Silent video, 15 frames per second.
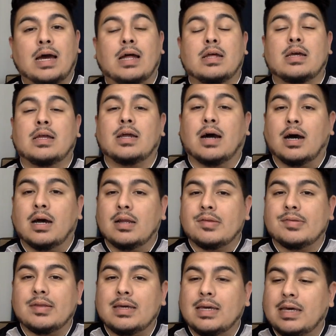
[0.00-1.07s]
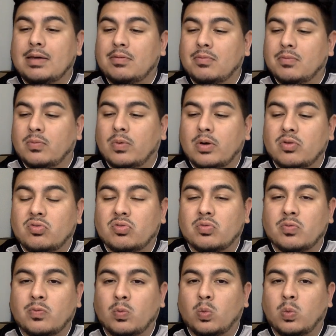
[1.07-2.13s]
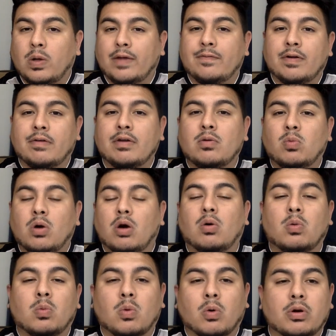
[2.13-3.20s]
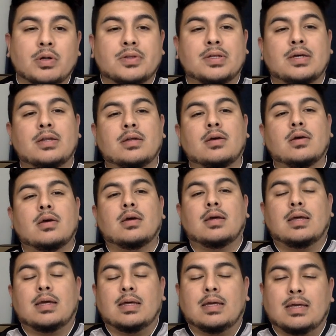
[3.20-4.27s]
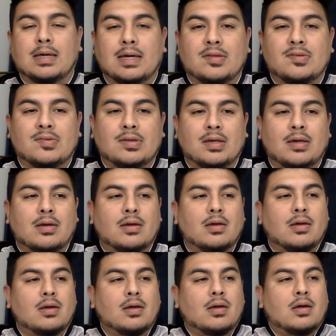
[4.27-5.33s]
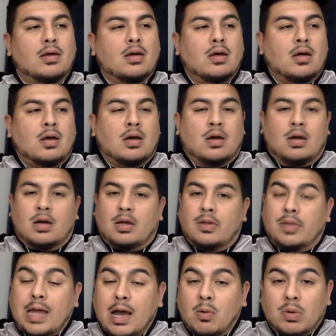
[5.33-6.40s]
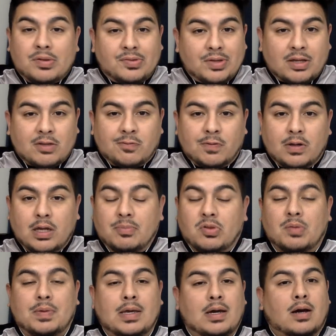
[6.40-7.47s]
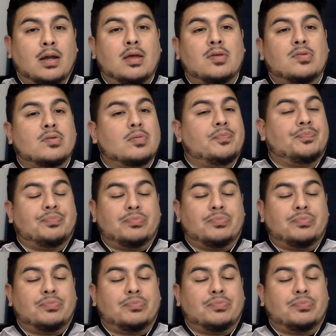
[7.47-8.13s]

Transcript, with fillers: And honestly, it was very well warranted. Gets it. Now what's next for him, to be honest?